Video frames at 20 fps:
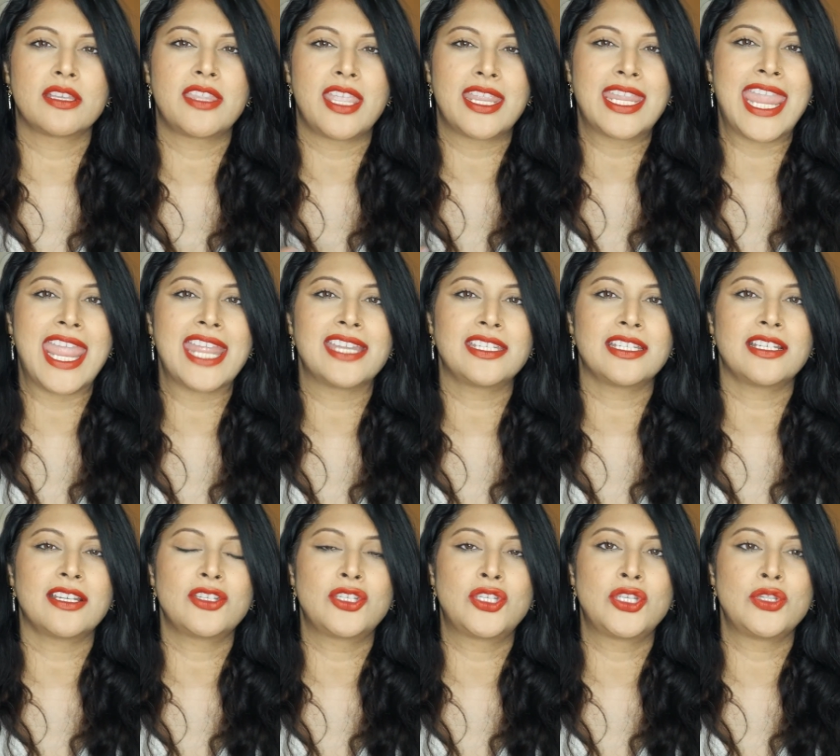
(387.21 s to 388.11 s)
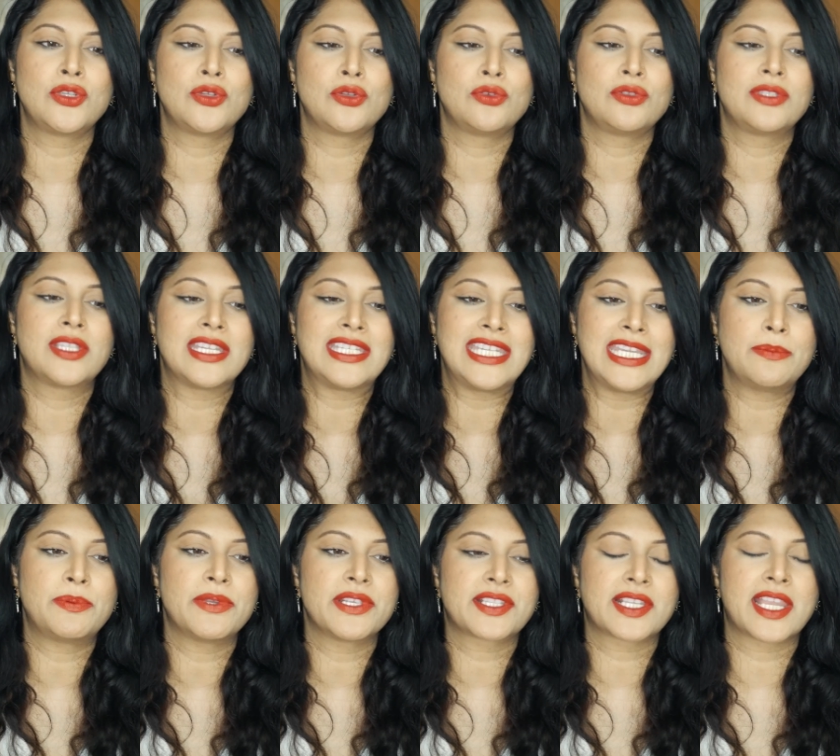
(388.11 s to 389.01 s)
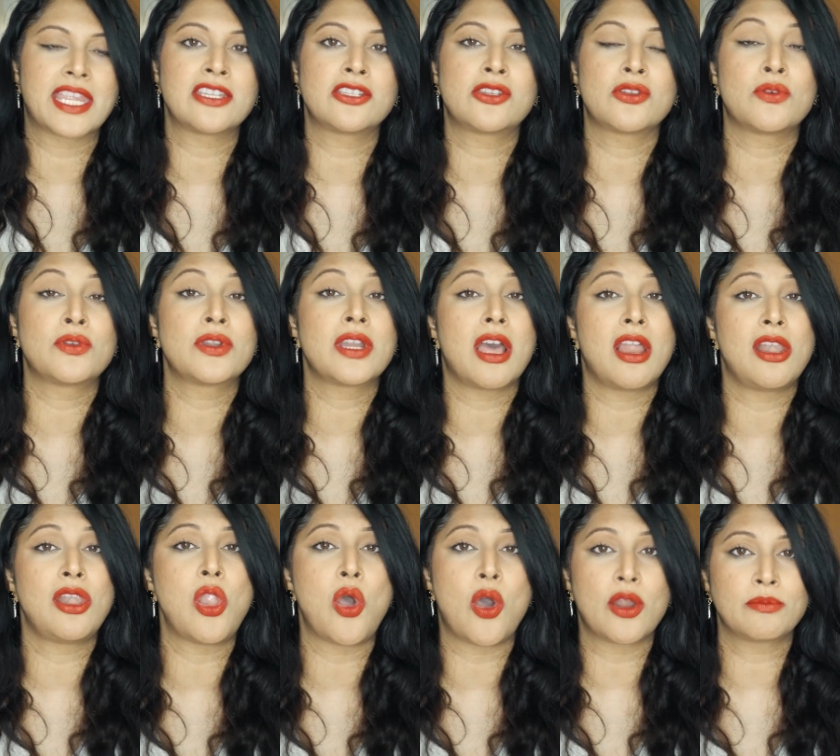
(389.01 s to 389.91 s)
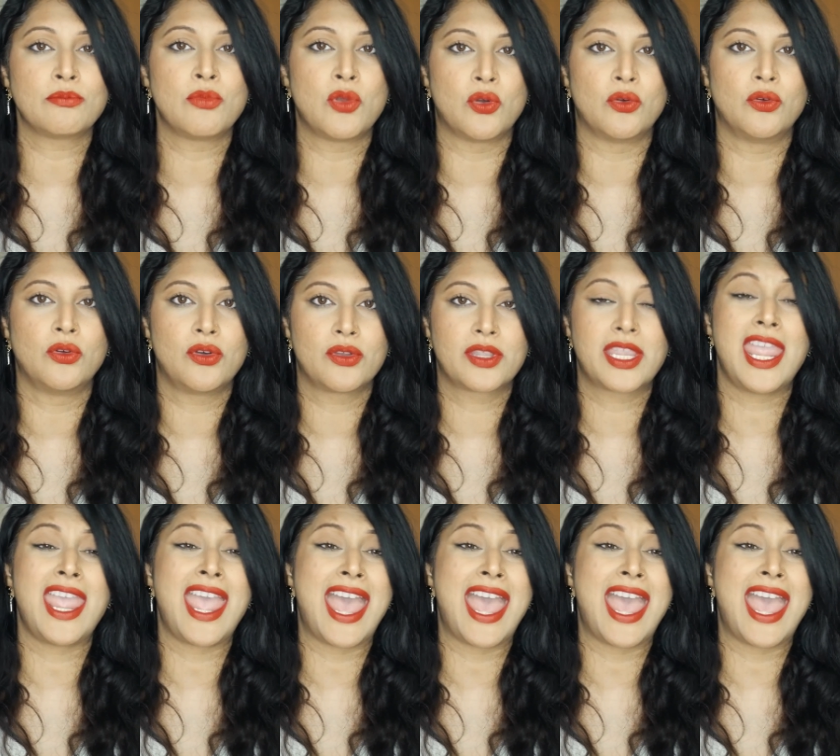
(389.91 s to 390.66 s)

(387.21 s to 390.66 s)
they cater to the deeper skin tone a lot more, okay?